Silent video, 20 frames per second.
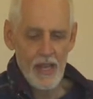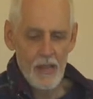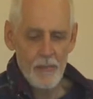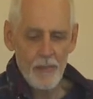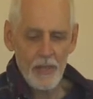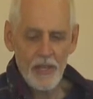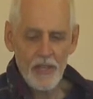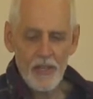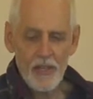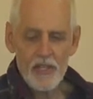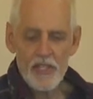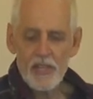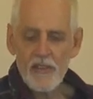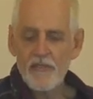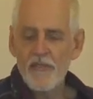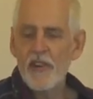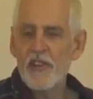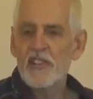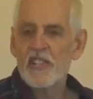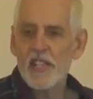Because
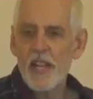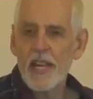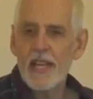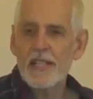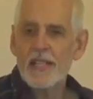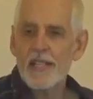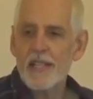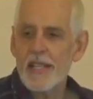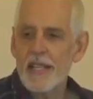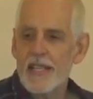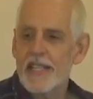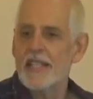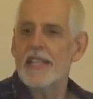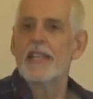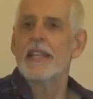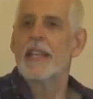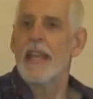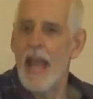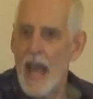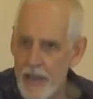verse 8
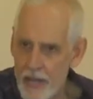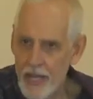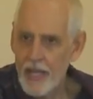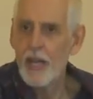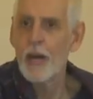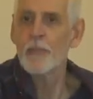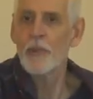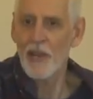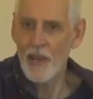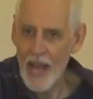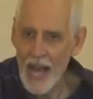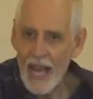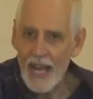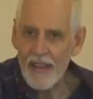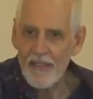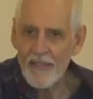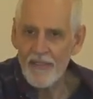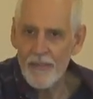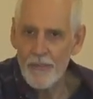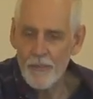says, Now you come to
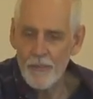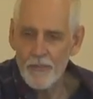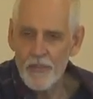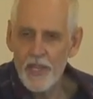life.